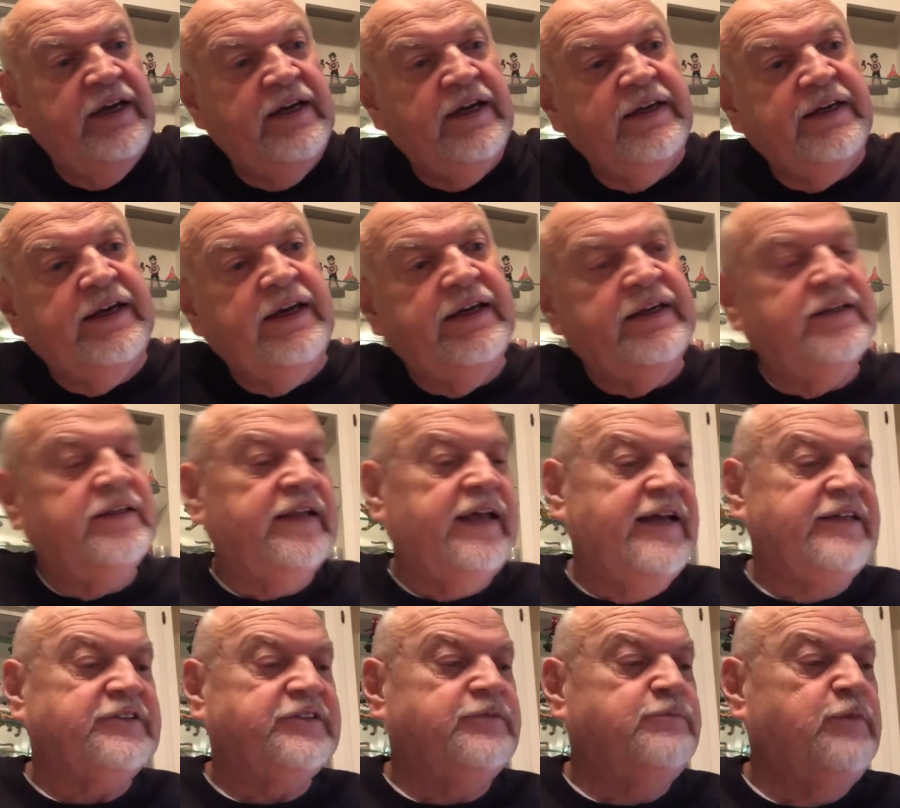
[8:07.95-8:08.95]
again,
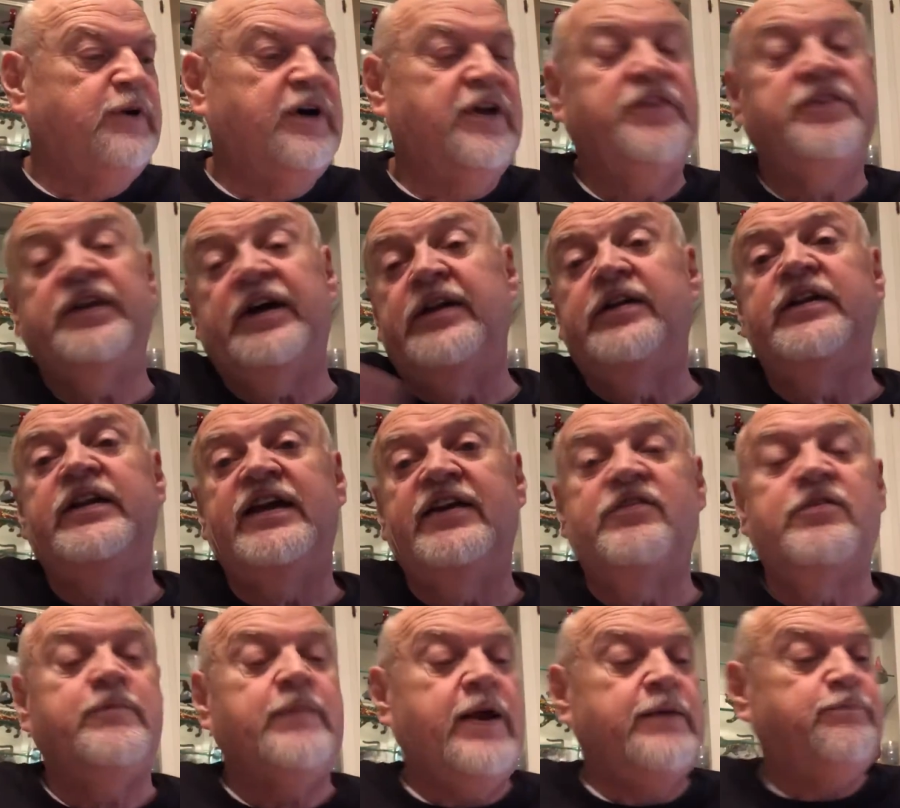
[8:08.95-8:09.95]
last month I didn't have it
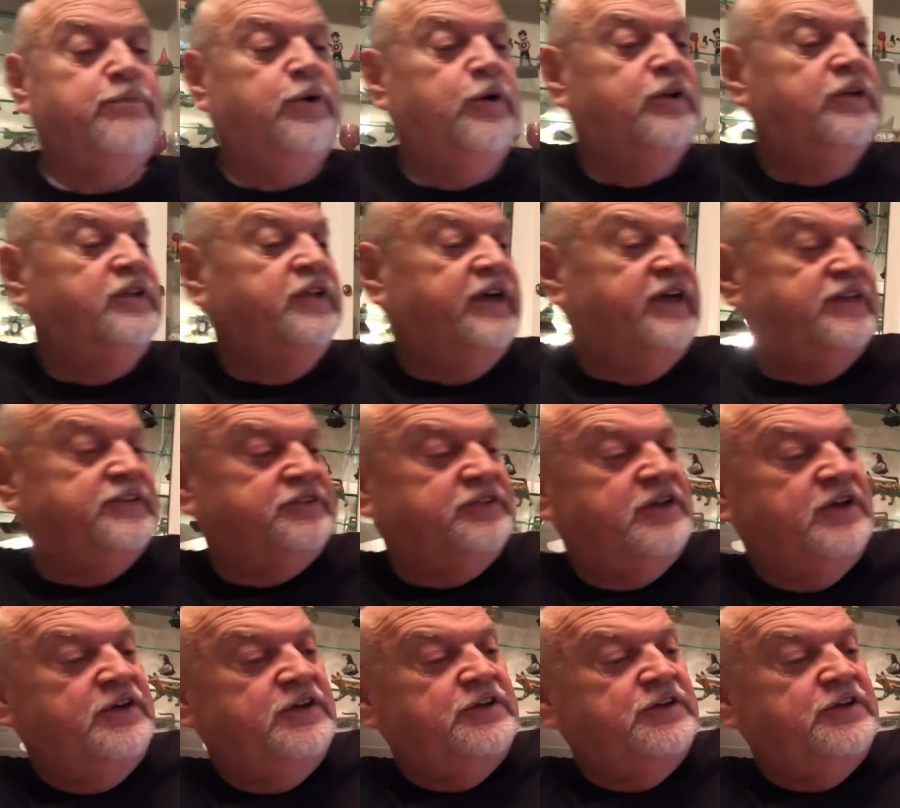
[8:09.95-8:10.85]
on my pull list,